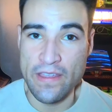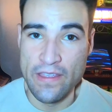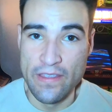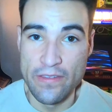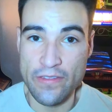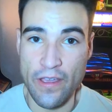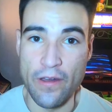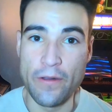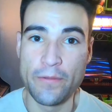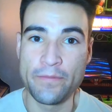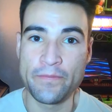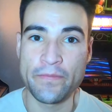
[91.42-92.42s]
So
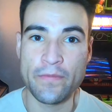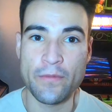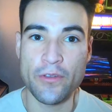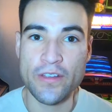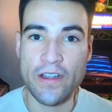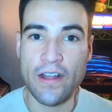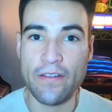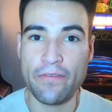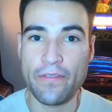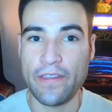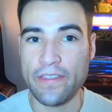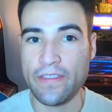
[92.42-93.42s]
we'll start off
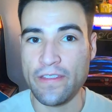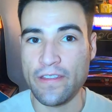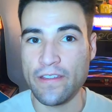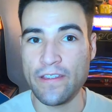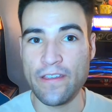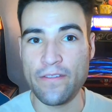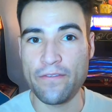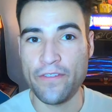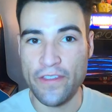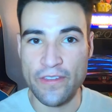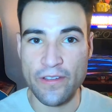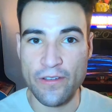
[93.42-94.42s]
with
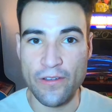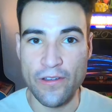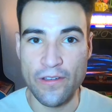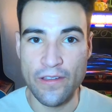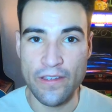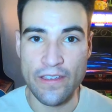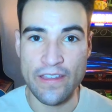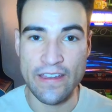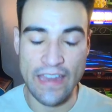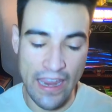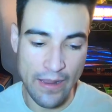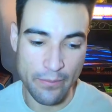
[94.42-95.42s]
physical
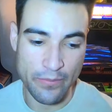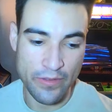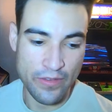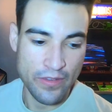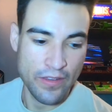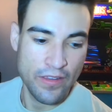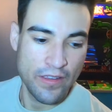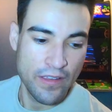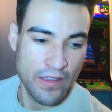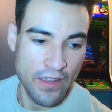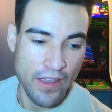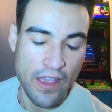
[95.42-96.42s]
games.
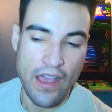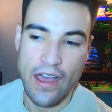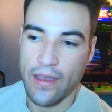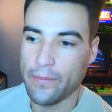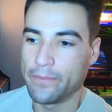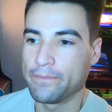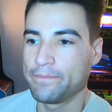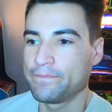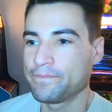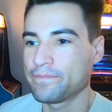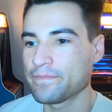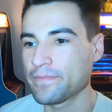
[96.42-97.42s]
Well,
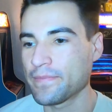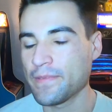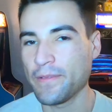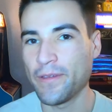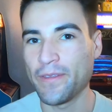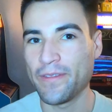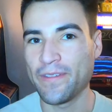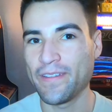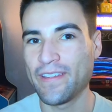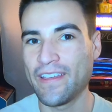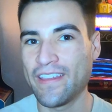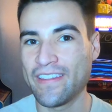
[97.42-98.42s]

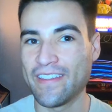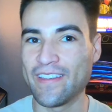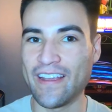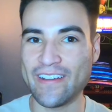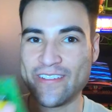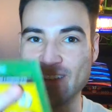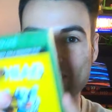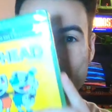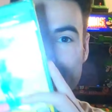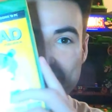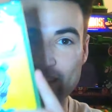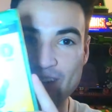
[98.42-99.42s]
this is actually a
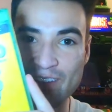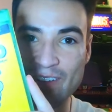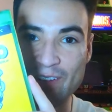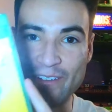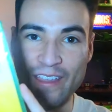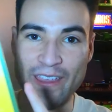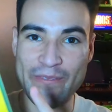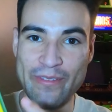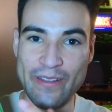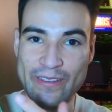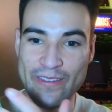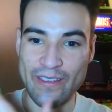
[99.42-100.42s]
digital game
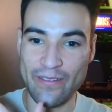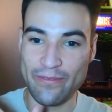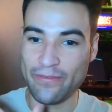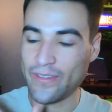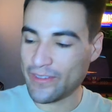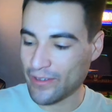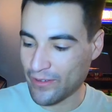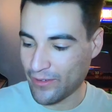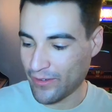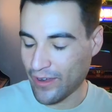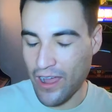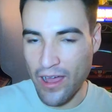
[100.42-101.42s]
that's a physical
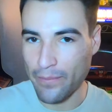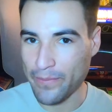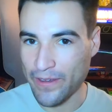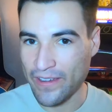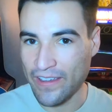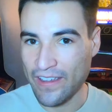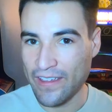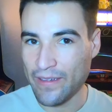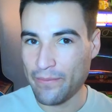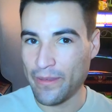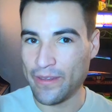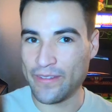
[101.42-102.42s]
copy.
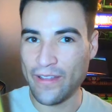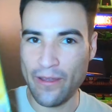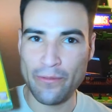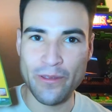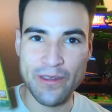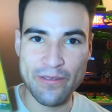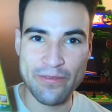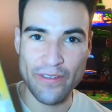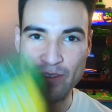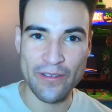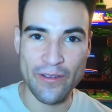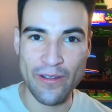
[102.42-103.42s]
But it's not really a
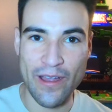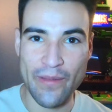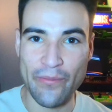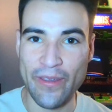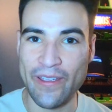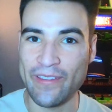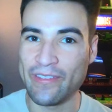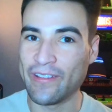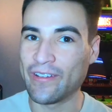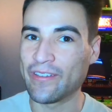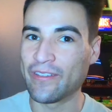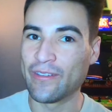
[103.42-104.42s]
physical copy because
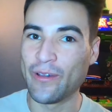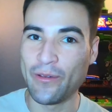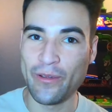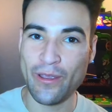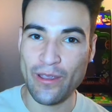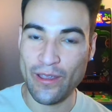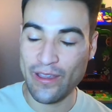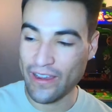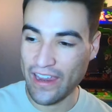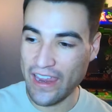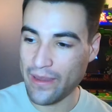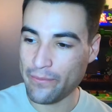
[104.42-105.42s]
there's no
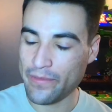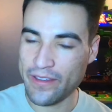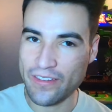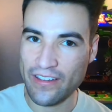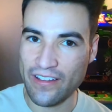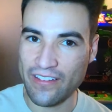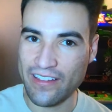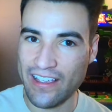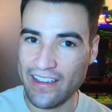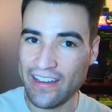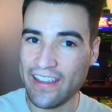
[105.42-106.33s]
game disc inside.